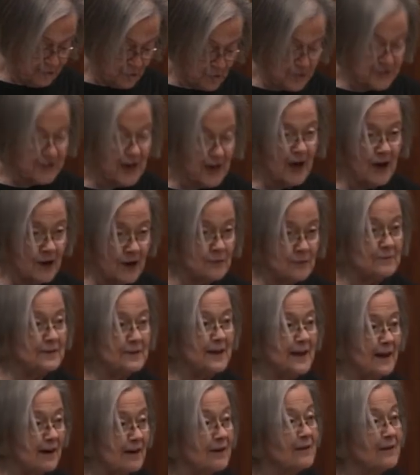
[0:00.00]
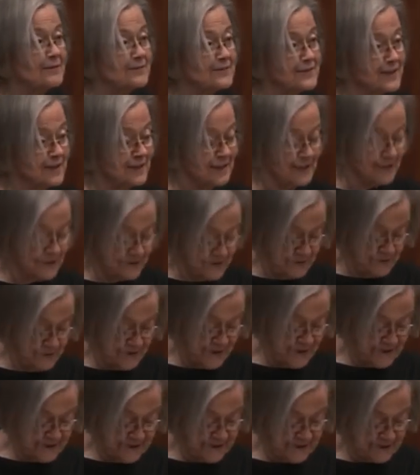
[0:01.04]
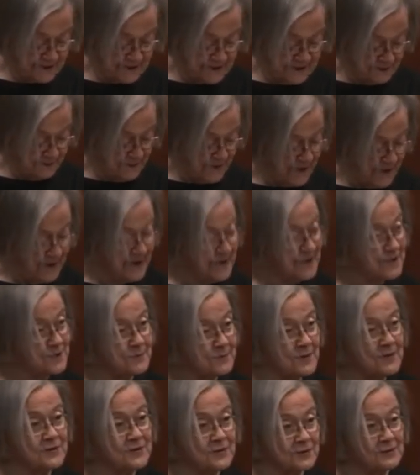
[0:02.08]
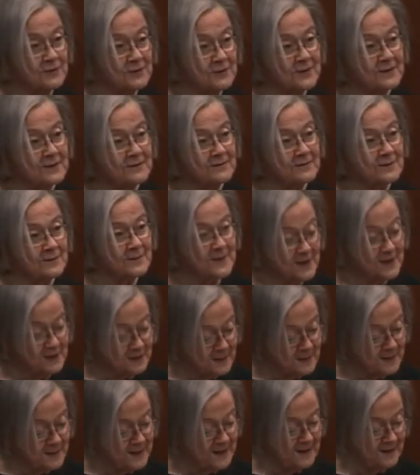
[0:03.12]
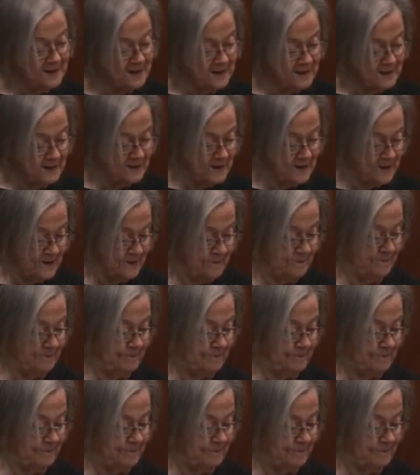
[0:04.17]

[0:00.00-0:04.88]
force only after the United Kingdom has withdrawn from the European Union.